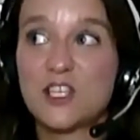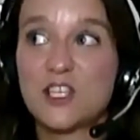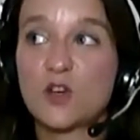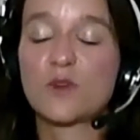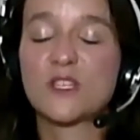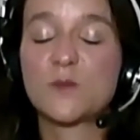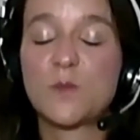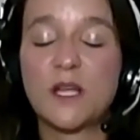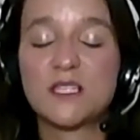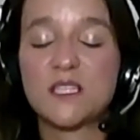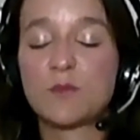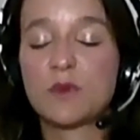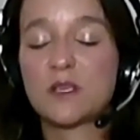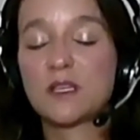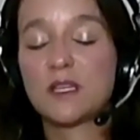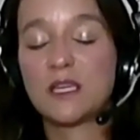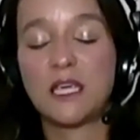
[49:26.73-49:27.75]

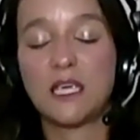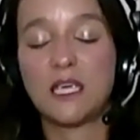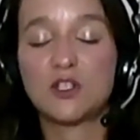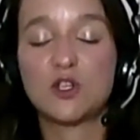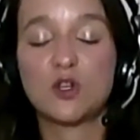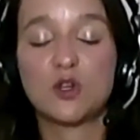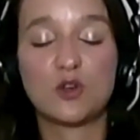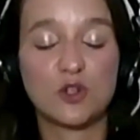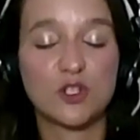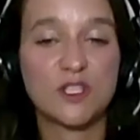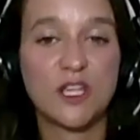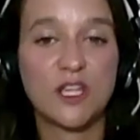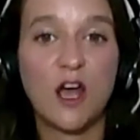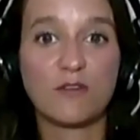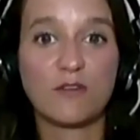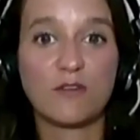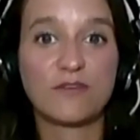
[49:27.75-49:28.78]
responsibility to
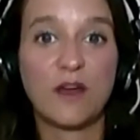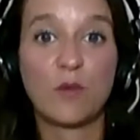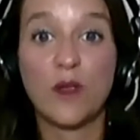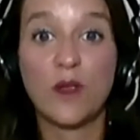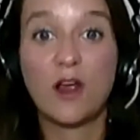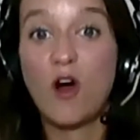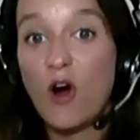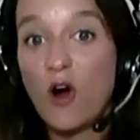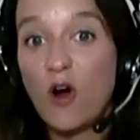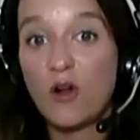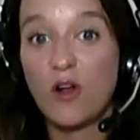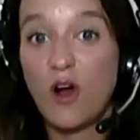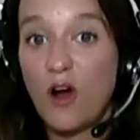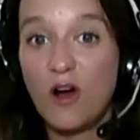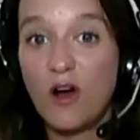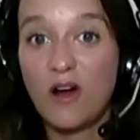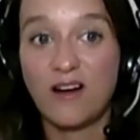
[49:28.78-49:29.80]
yourself, and we all
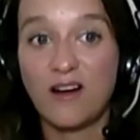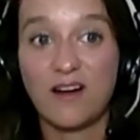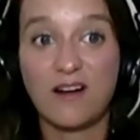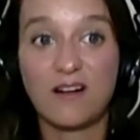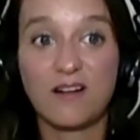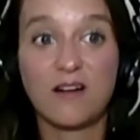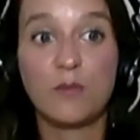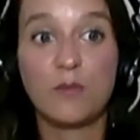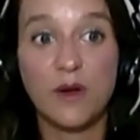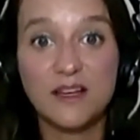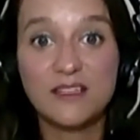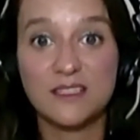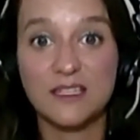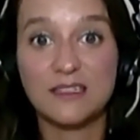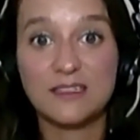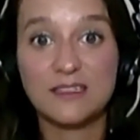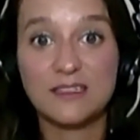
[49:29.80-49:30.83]
are
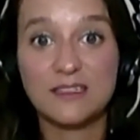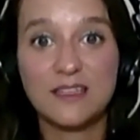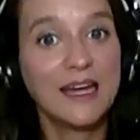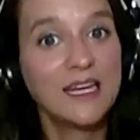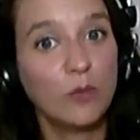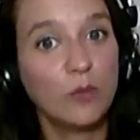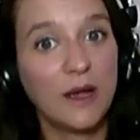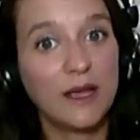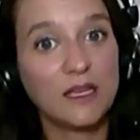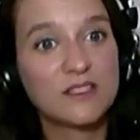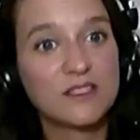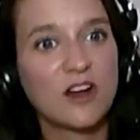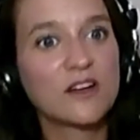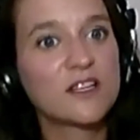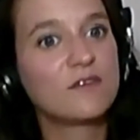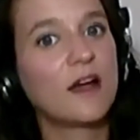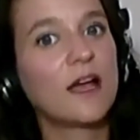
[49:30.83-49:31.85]
abundant anyway. It's
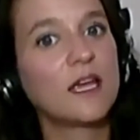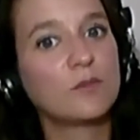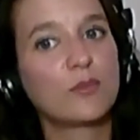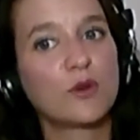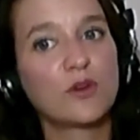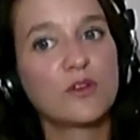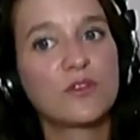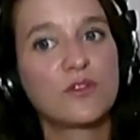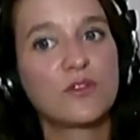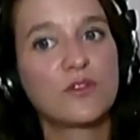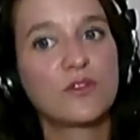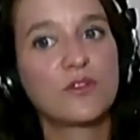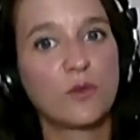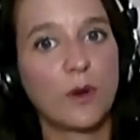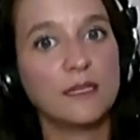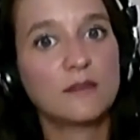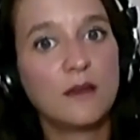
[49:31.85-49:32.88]
our divine
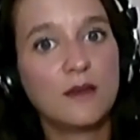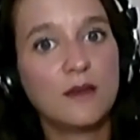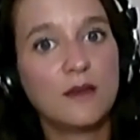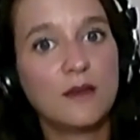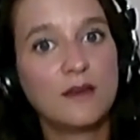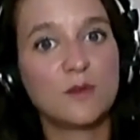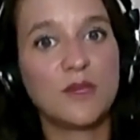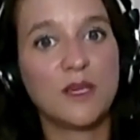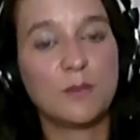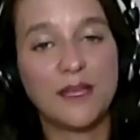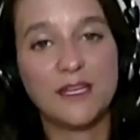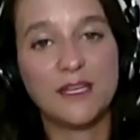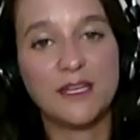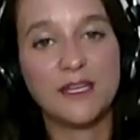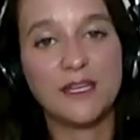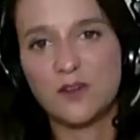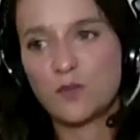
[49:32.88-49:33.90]
birthright to be
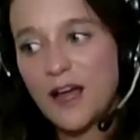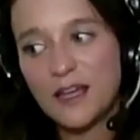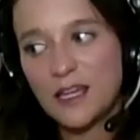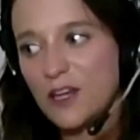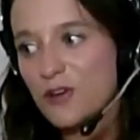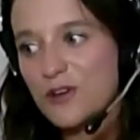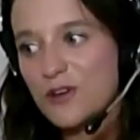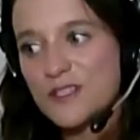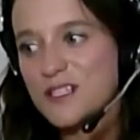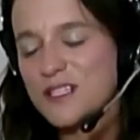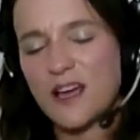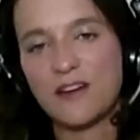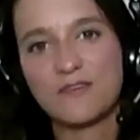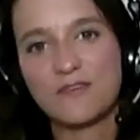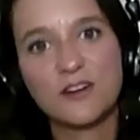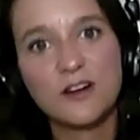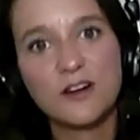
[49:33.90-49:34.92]
abundant. We're not here to
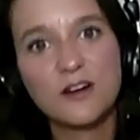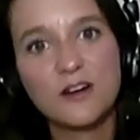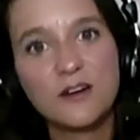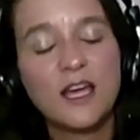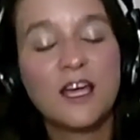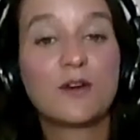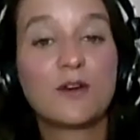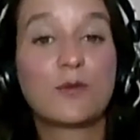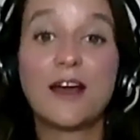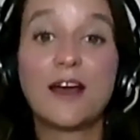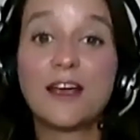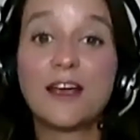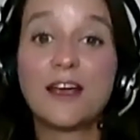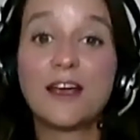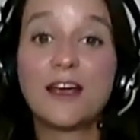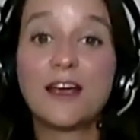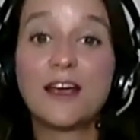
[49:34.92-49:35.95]
suffer. We're not
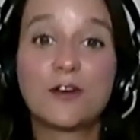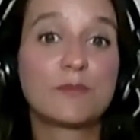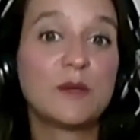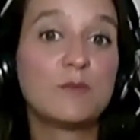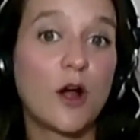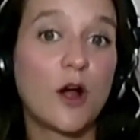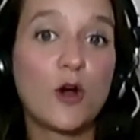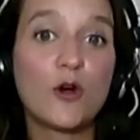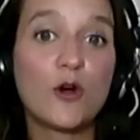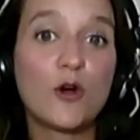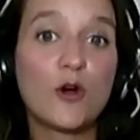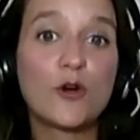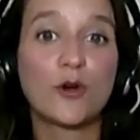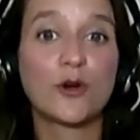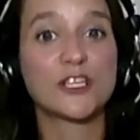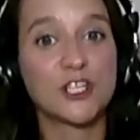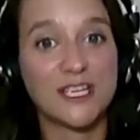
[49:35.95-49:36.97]
here to be broke or
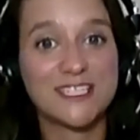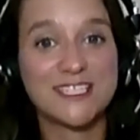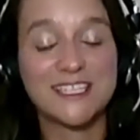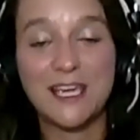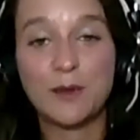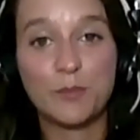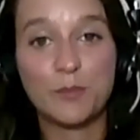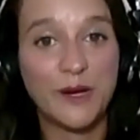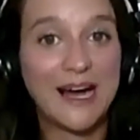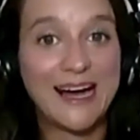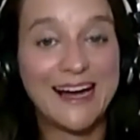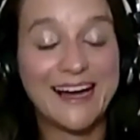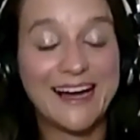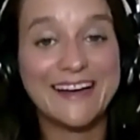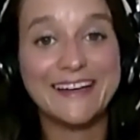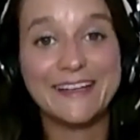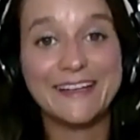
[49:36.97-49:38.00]
to just get
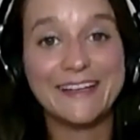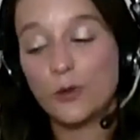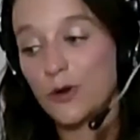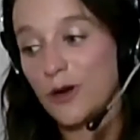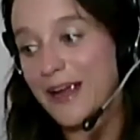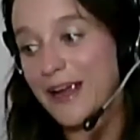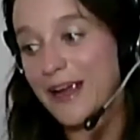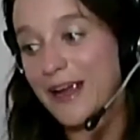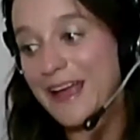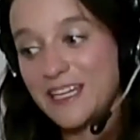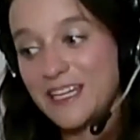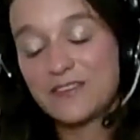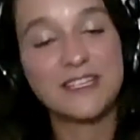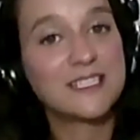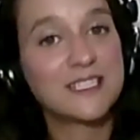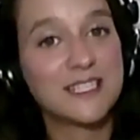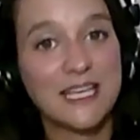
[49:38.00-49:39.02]
by or any of
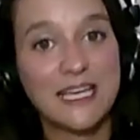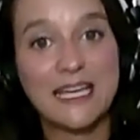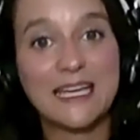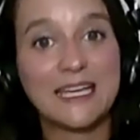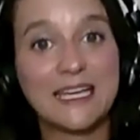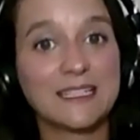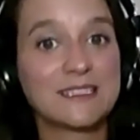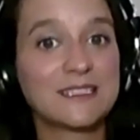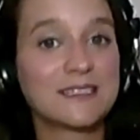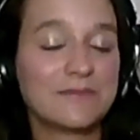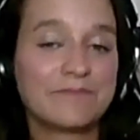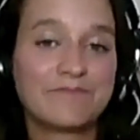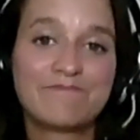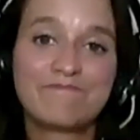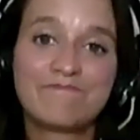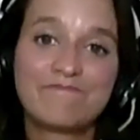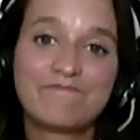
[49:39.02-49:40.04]
these things.
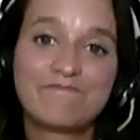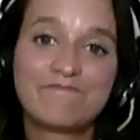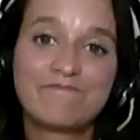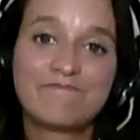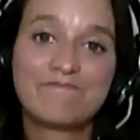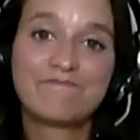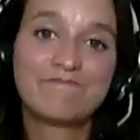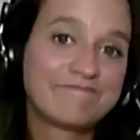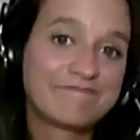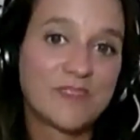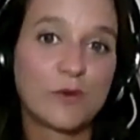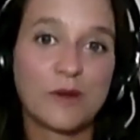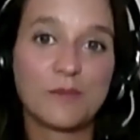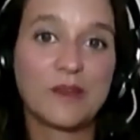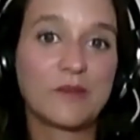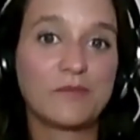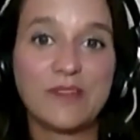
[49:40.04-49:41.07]

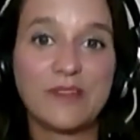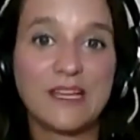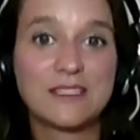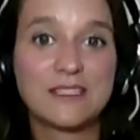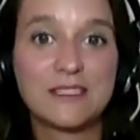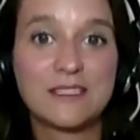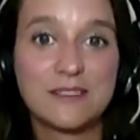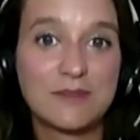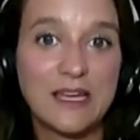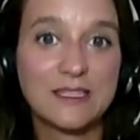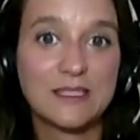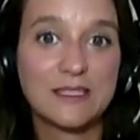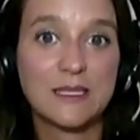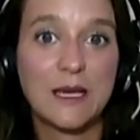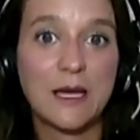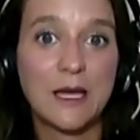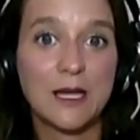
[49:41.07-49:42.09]
Well, I mean, that's
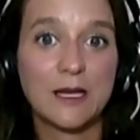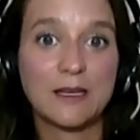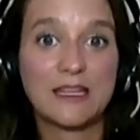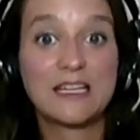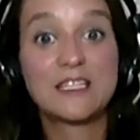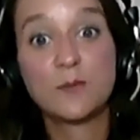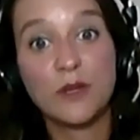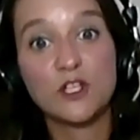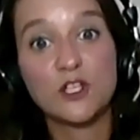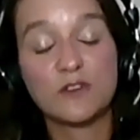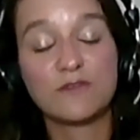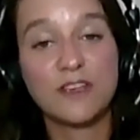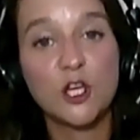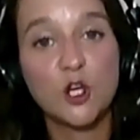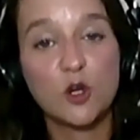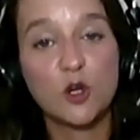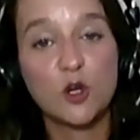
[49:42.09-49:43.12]
a bunch of
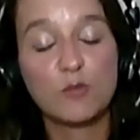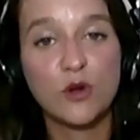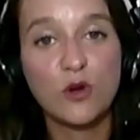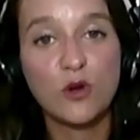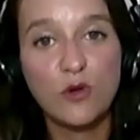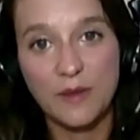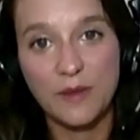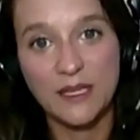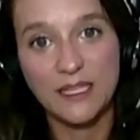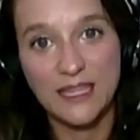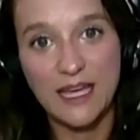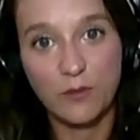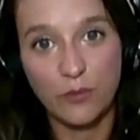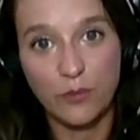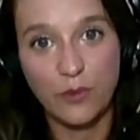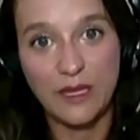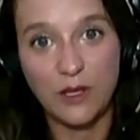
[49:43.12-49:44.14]
inner programming
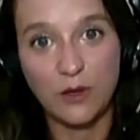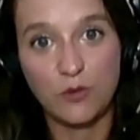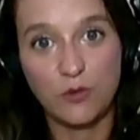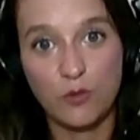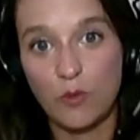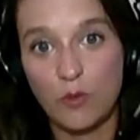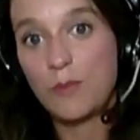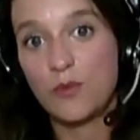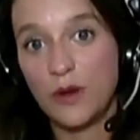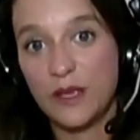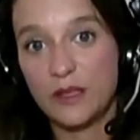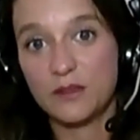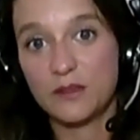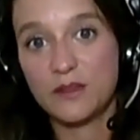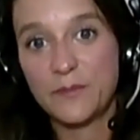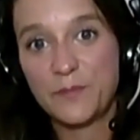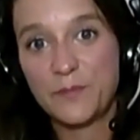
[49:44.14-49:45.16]
that we grew up
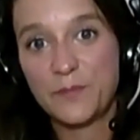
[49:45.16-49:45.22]
with.